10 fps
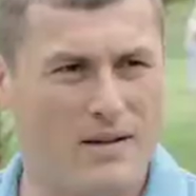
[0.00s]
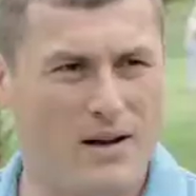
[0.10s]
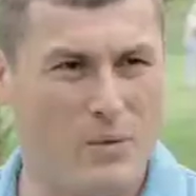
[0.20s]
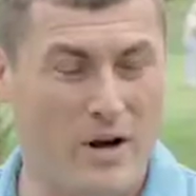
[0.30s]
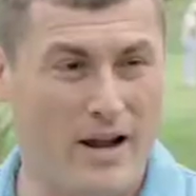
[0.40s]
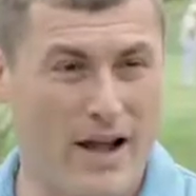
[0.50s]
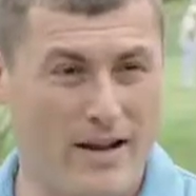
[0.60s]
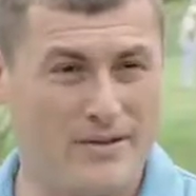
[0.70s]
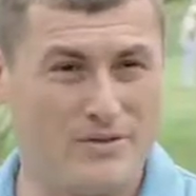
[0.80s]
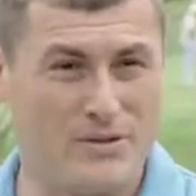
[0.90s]
I went on
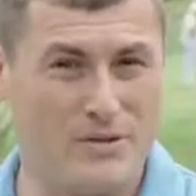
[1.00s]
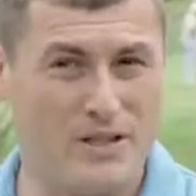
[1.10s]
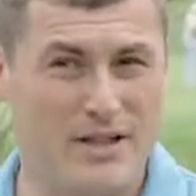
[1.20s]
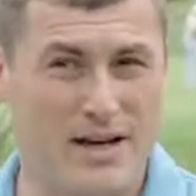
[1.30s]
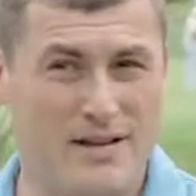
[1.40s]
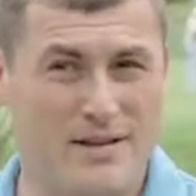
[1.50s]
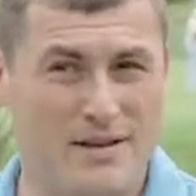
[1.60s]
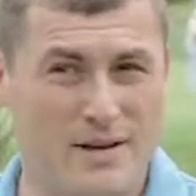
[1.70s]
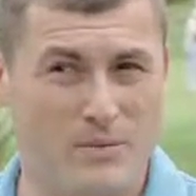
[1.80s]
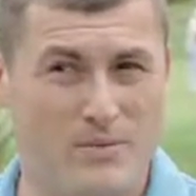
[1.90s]
active duty on,
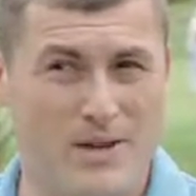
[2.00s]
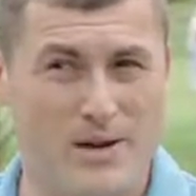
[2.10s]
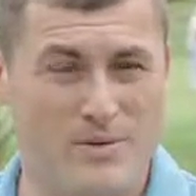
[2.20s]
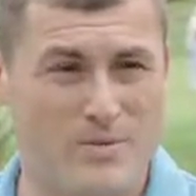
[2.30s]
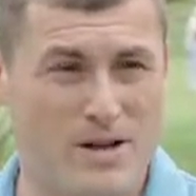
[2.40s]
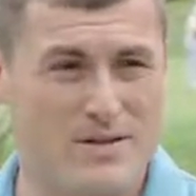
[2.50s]
I think it was about